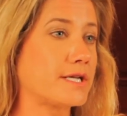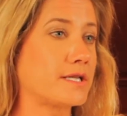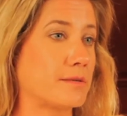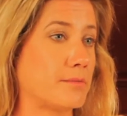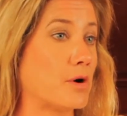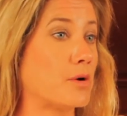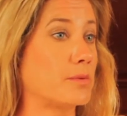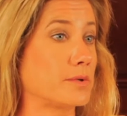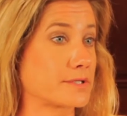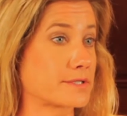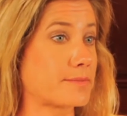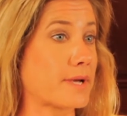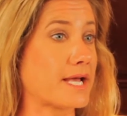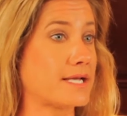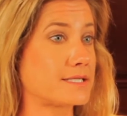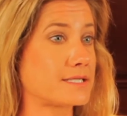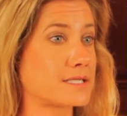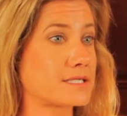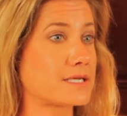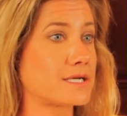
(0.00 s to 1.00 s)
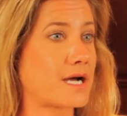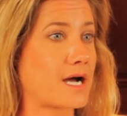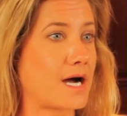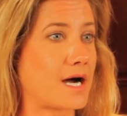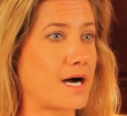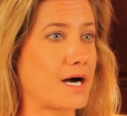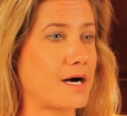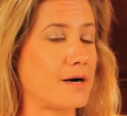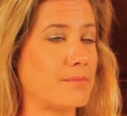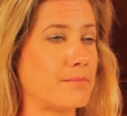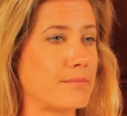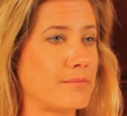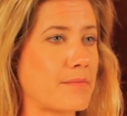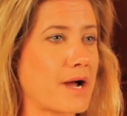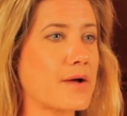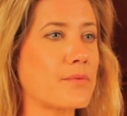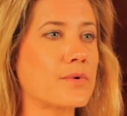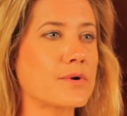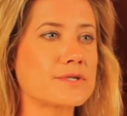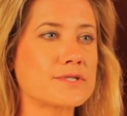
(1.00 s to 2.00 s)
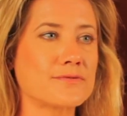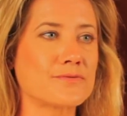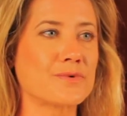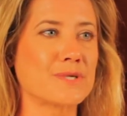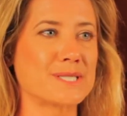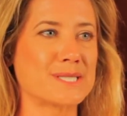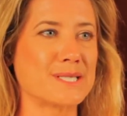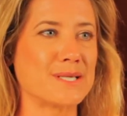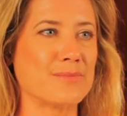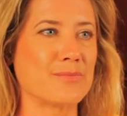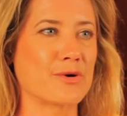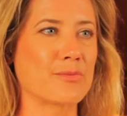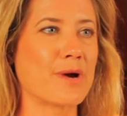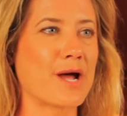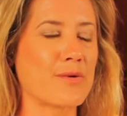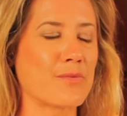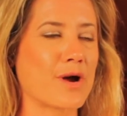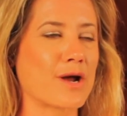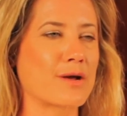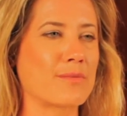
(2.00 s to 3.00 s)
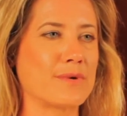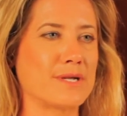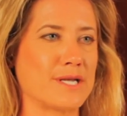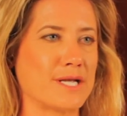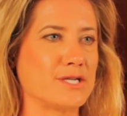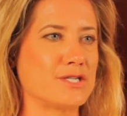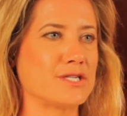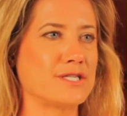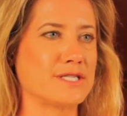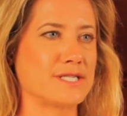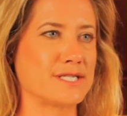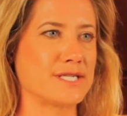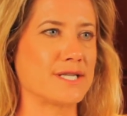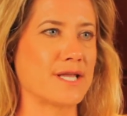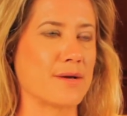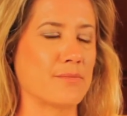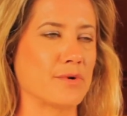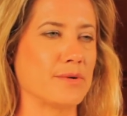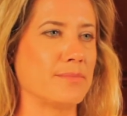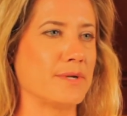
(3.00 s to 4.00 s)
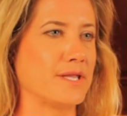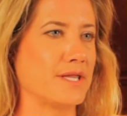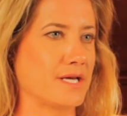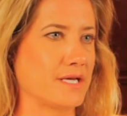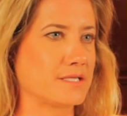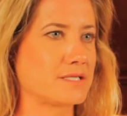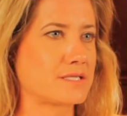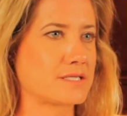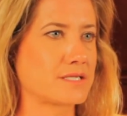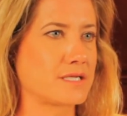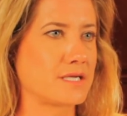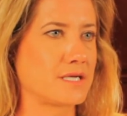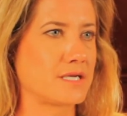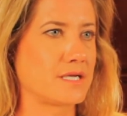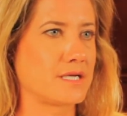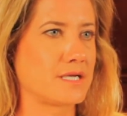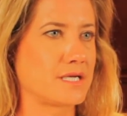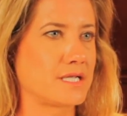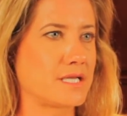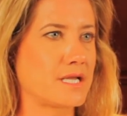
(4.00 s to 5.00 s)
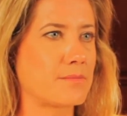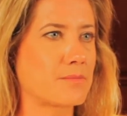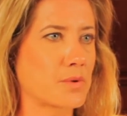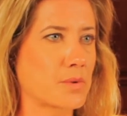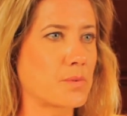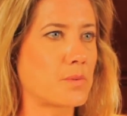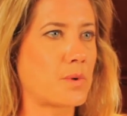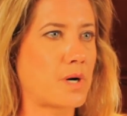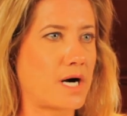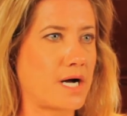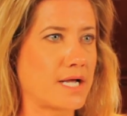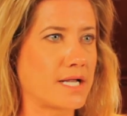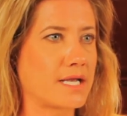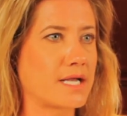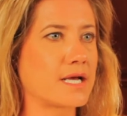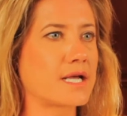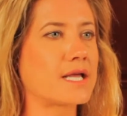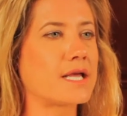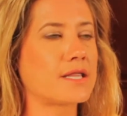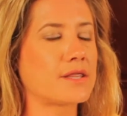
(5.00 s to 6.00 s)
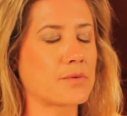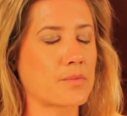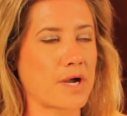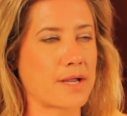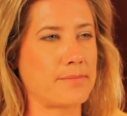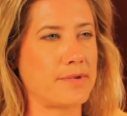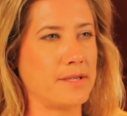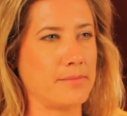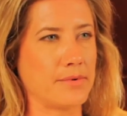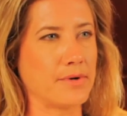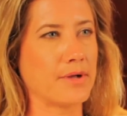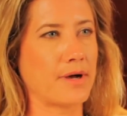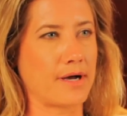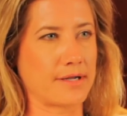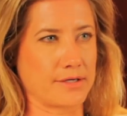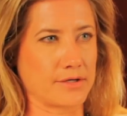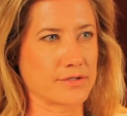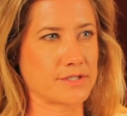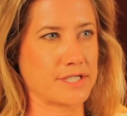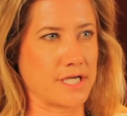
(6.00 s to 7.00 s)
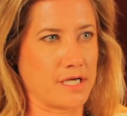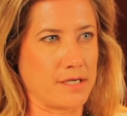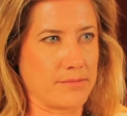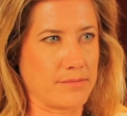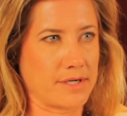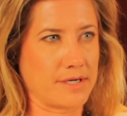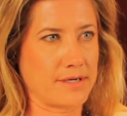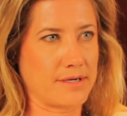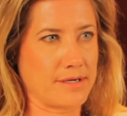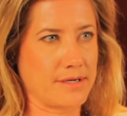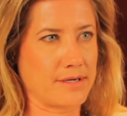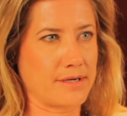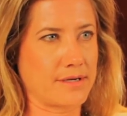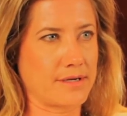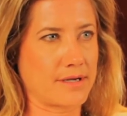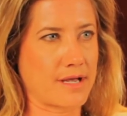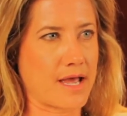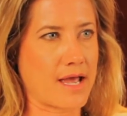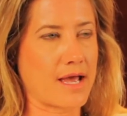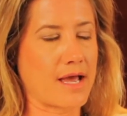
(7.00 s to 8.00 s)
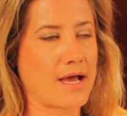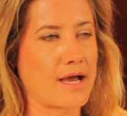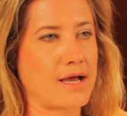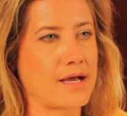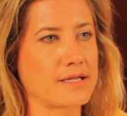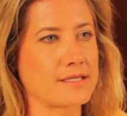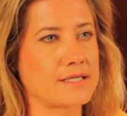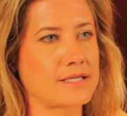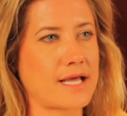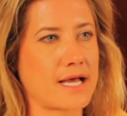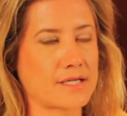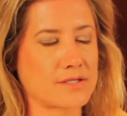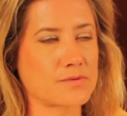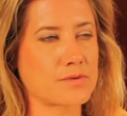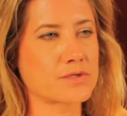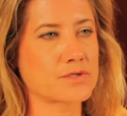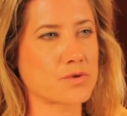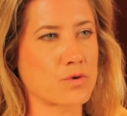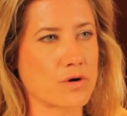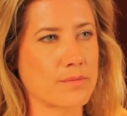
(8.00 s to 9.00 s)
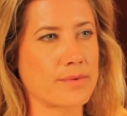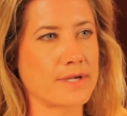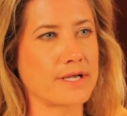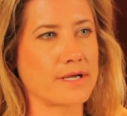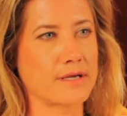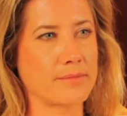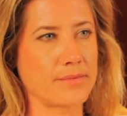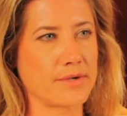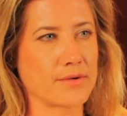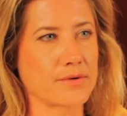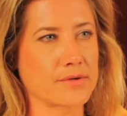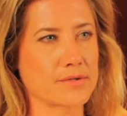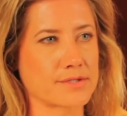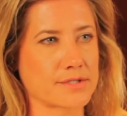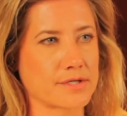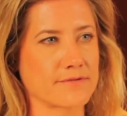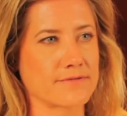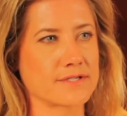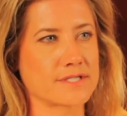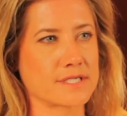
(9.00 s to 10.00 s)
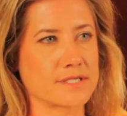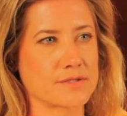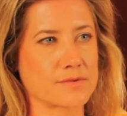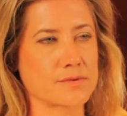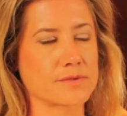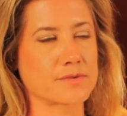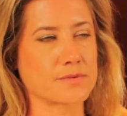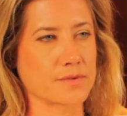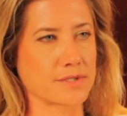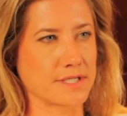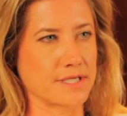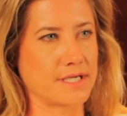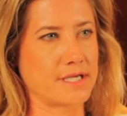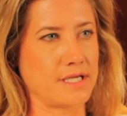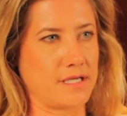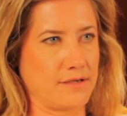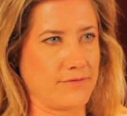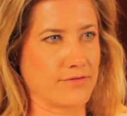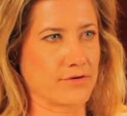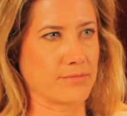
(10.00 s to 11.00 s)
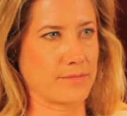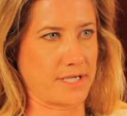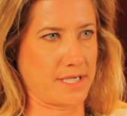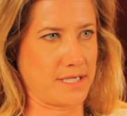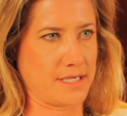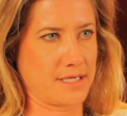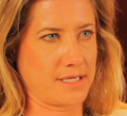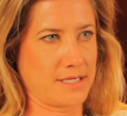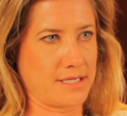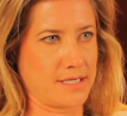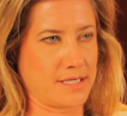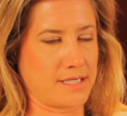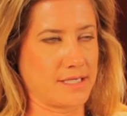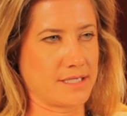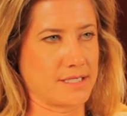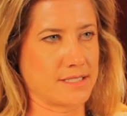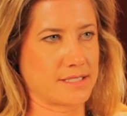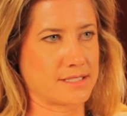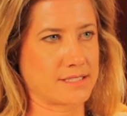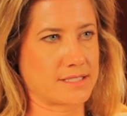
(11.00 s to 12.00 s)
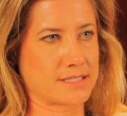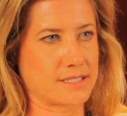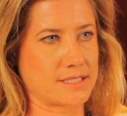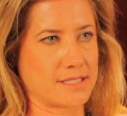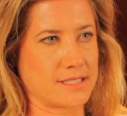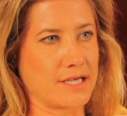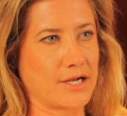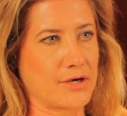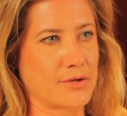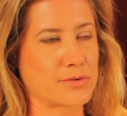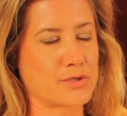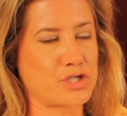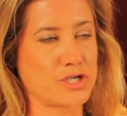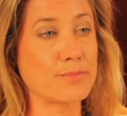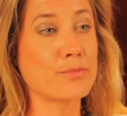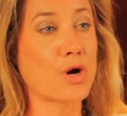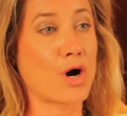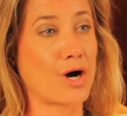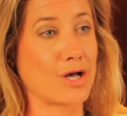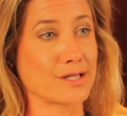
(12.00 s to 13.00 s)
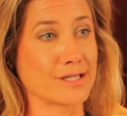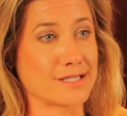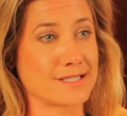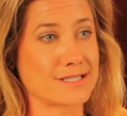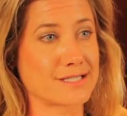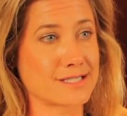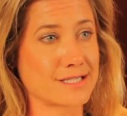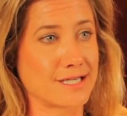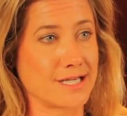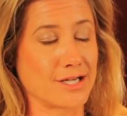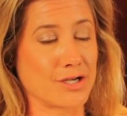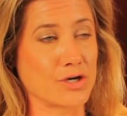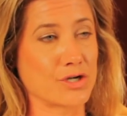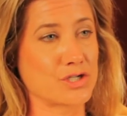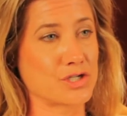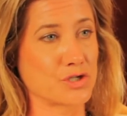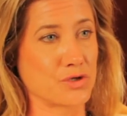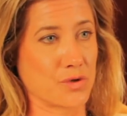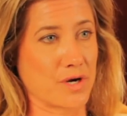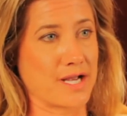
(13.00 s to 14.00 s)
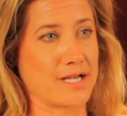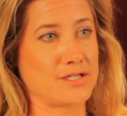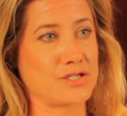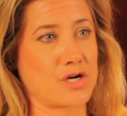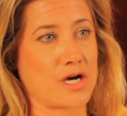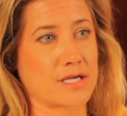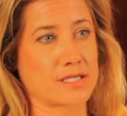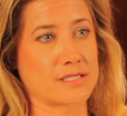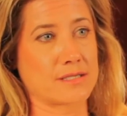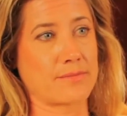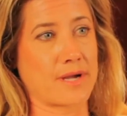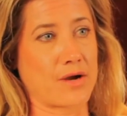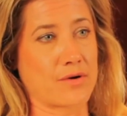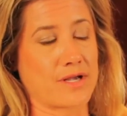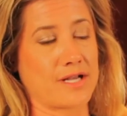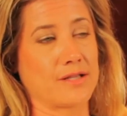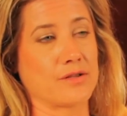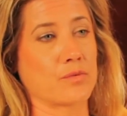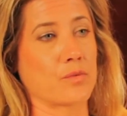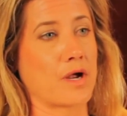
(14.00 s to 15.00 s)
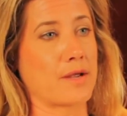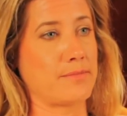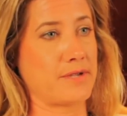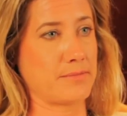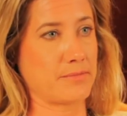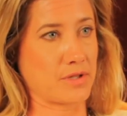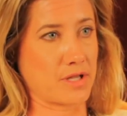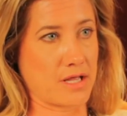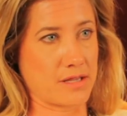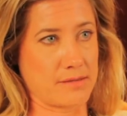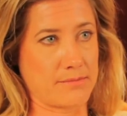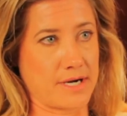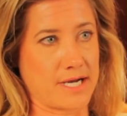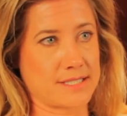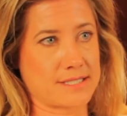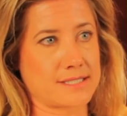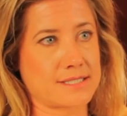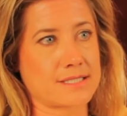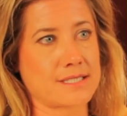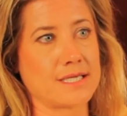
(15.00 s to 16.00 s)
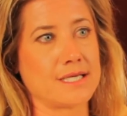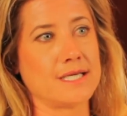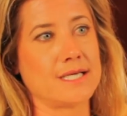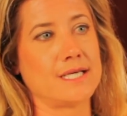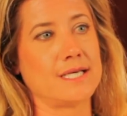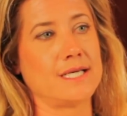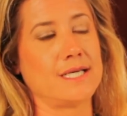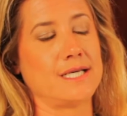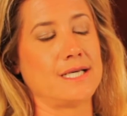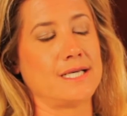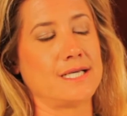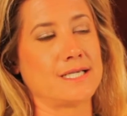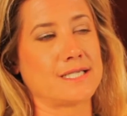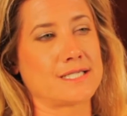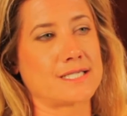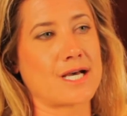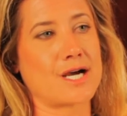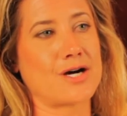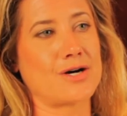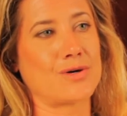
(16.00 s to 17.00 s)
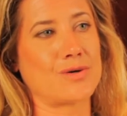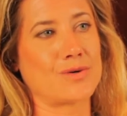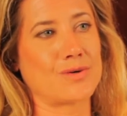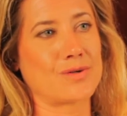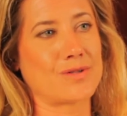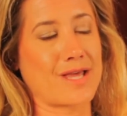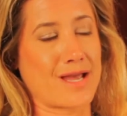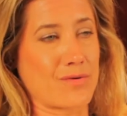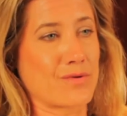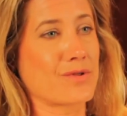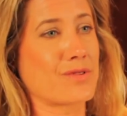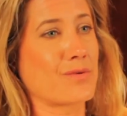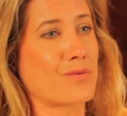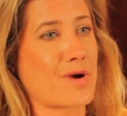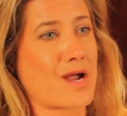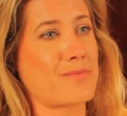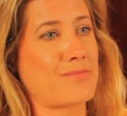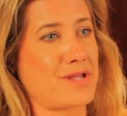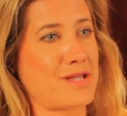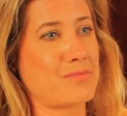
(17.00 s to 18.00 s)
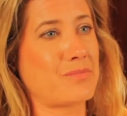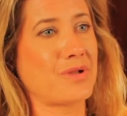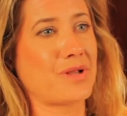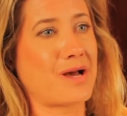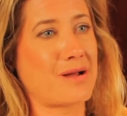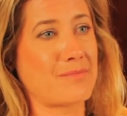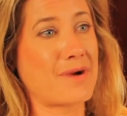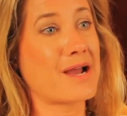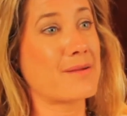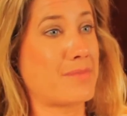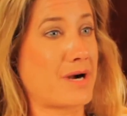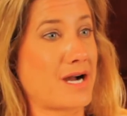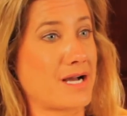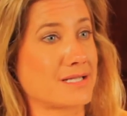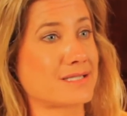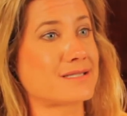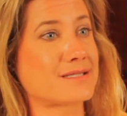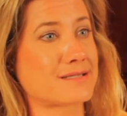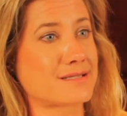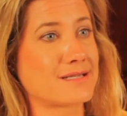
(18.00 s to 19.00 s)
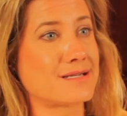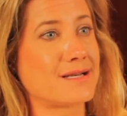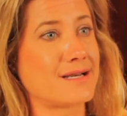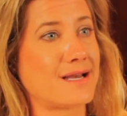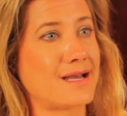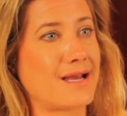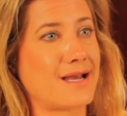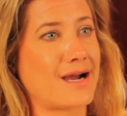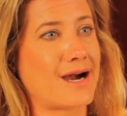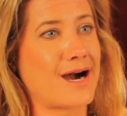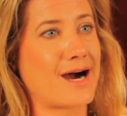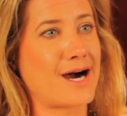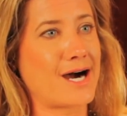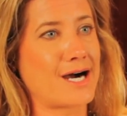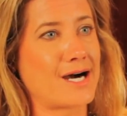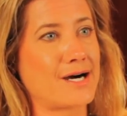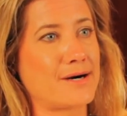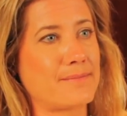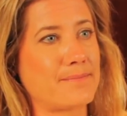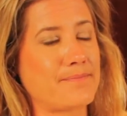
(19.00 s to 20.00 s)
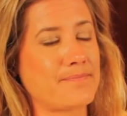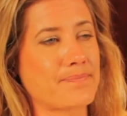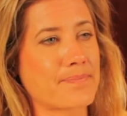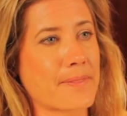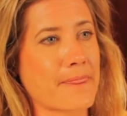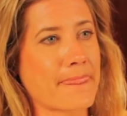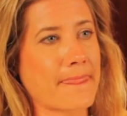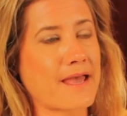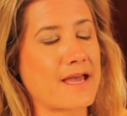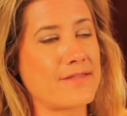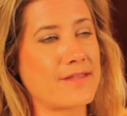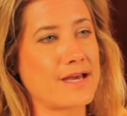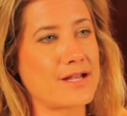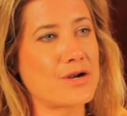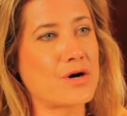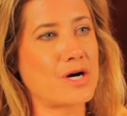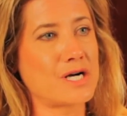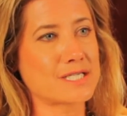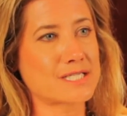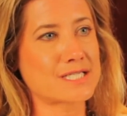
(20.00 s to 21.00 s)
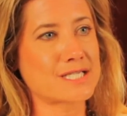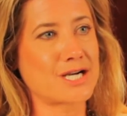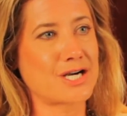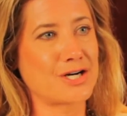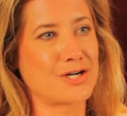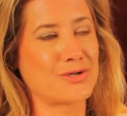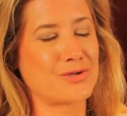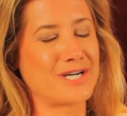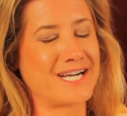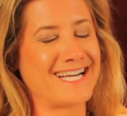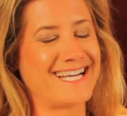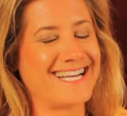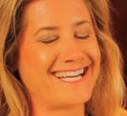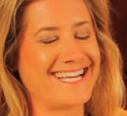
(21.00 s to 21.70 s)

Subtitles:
the mobile space, my words of wisdom or my recommendations to them would be this. Number 1, get the right people on your team. And that's where Scorpion Computer Services was really key for me, is, you know, Jim Collins in Good to Great talks about getting the right people on the bus. So they were the right people on my bus. And then also